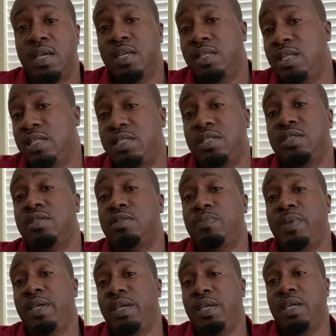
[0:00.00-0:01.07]
This is
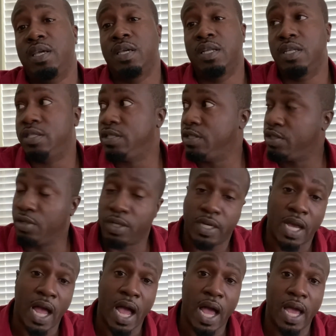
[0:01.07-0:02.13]
me. This is your
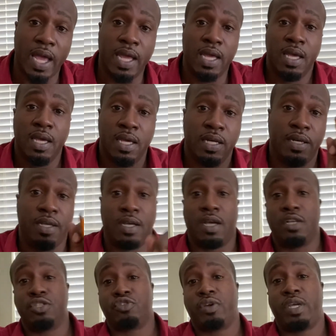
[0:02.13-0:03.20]
guy,
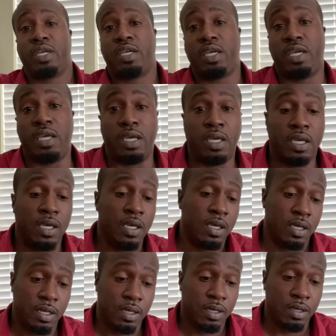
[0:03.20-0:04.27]
Dkeyrealty,
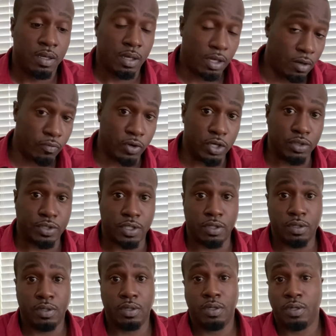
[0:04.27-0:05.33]
your realtor.